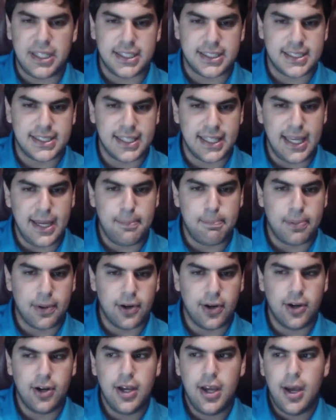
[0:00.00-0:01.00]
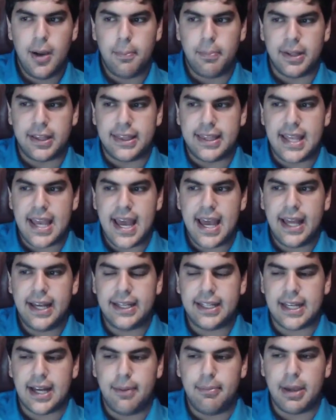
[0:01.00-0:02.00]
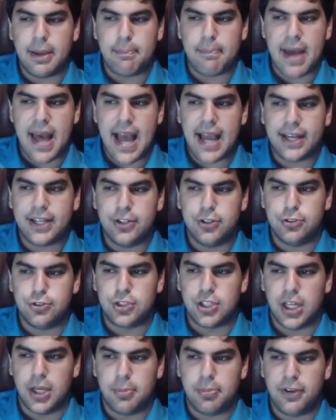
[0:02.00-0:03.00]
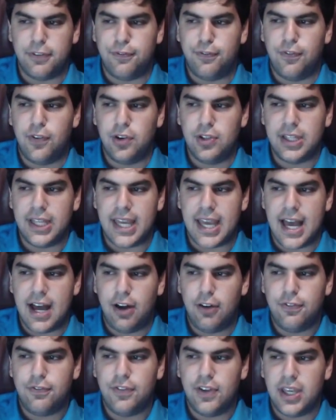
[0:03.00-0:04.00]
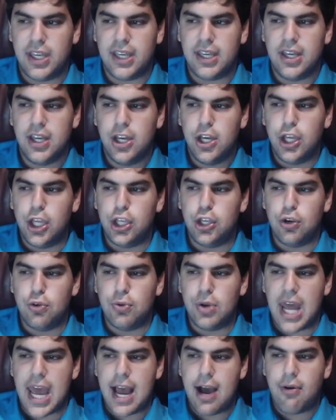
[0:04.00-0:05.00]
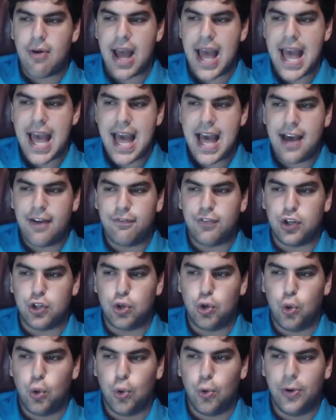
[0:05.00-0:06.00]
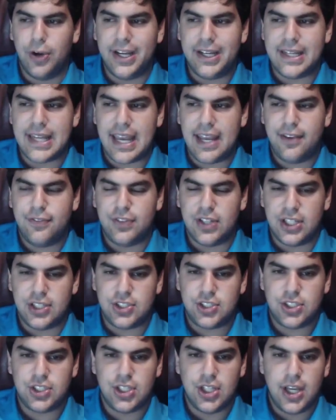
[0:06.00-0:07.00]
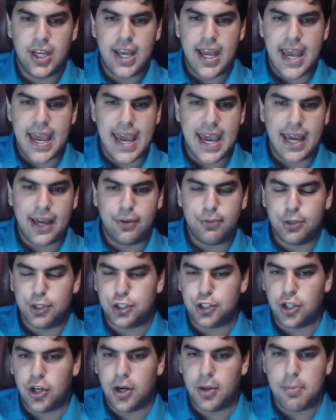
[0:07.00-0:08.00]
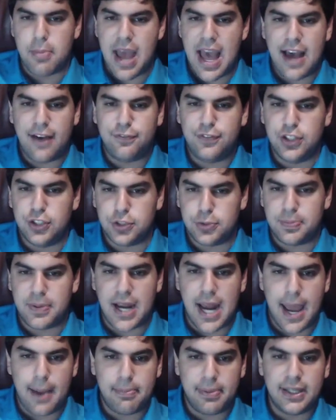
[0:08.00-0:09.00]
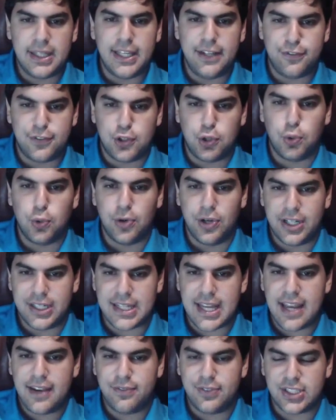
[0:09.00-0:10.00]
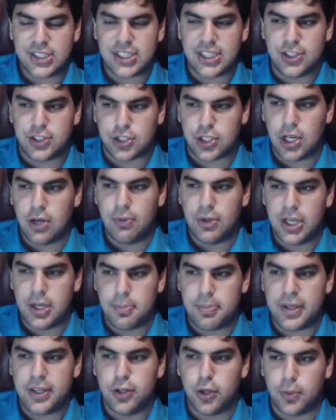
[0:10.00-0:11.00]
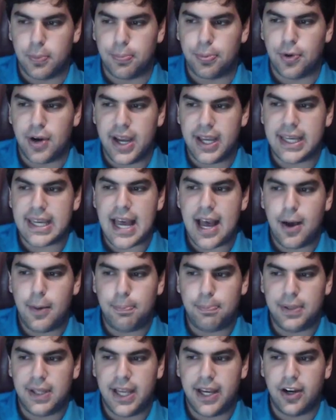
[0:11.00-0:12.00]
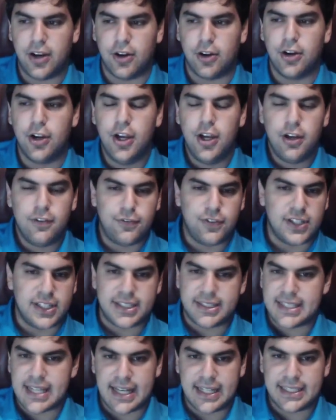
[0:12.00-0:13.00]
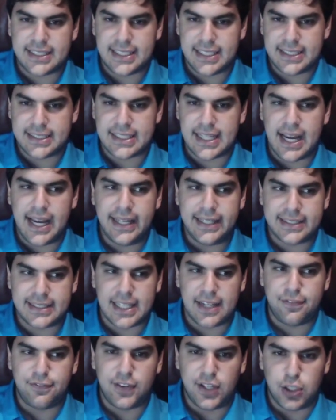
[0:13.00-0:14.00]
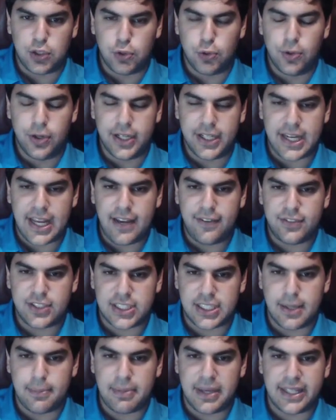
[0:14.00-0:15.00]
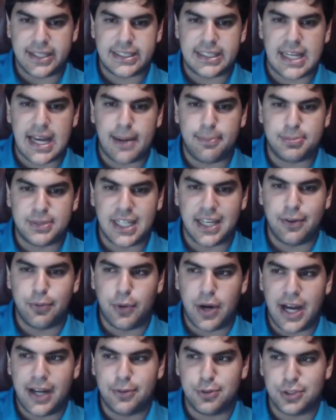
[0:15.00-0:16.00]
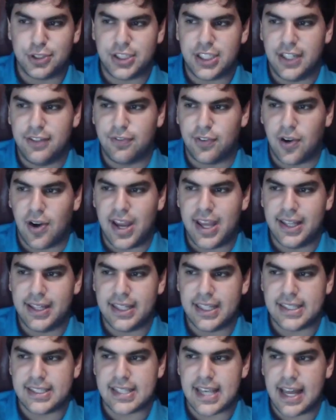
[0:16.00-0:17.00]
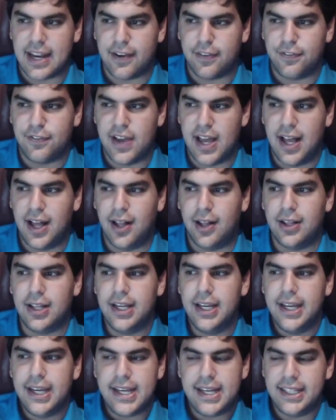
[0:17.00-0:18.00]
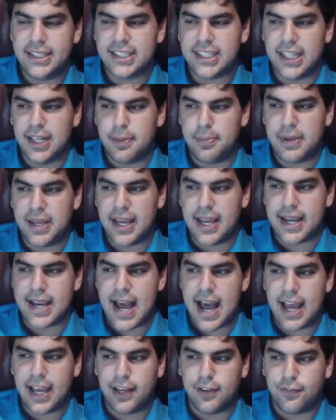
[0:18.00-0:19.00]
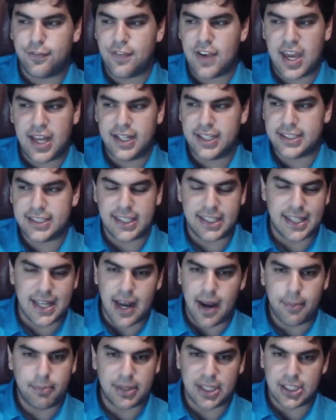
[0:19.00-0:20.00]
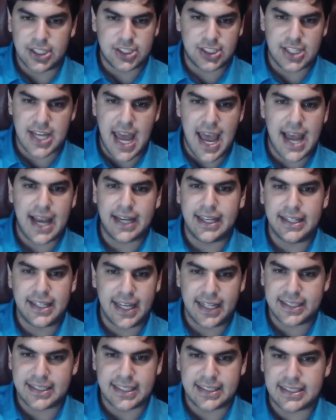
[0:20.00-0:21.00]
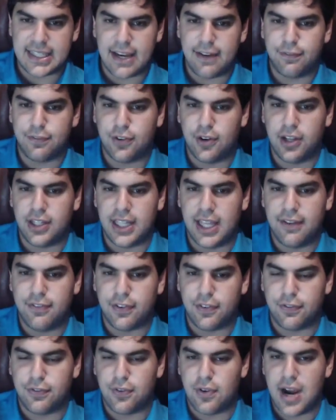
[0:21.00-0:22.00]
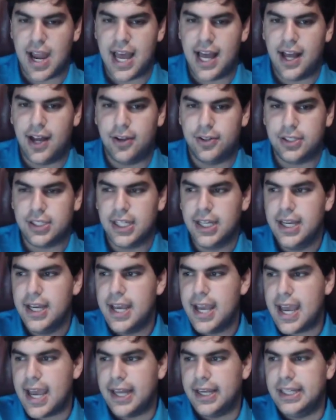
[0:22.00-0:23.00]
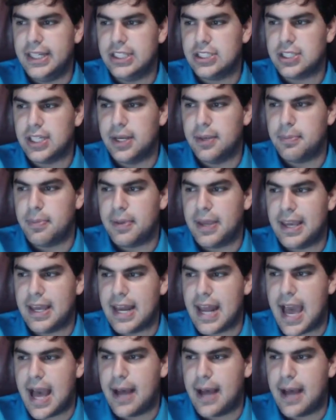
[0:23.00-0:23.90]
a sleeper. But then coming back and who's going to be fully healthy, you now have Corey Davis and Rishard Matthews. But I believe Corey Davis is going to be your breakout player for the Tennessee Titans. I think Corey Davis can be a top 10 wide receiver in this NFL. He's going to be a guy in fantasy that I'm going to snag in like the 10th or 11th round. And he's going to be